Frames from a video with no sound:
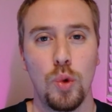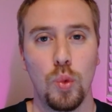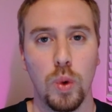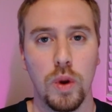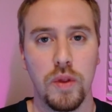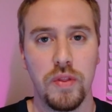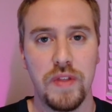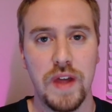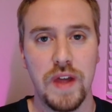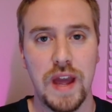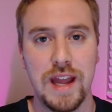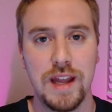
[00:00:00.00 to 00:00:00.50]
where
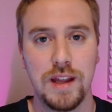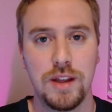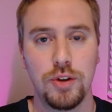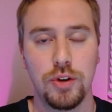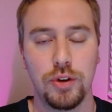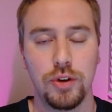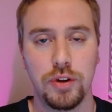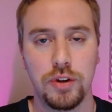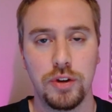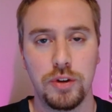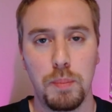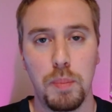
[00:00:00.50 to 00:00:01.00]
they
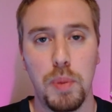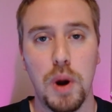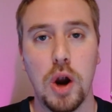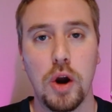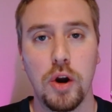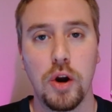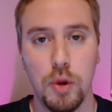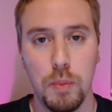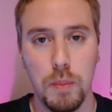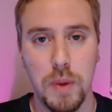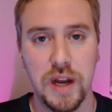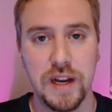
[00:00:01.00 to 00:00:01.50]
could
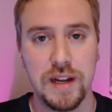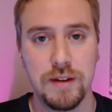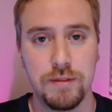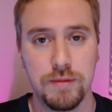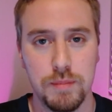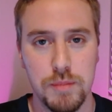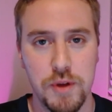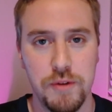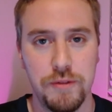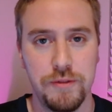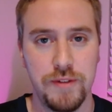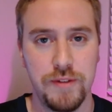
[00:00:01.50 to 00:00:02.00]
borrow money
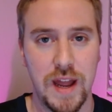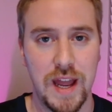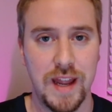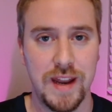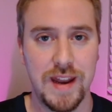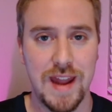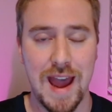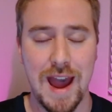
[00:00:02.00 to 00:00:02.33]
from the Fed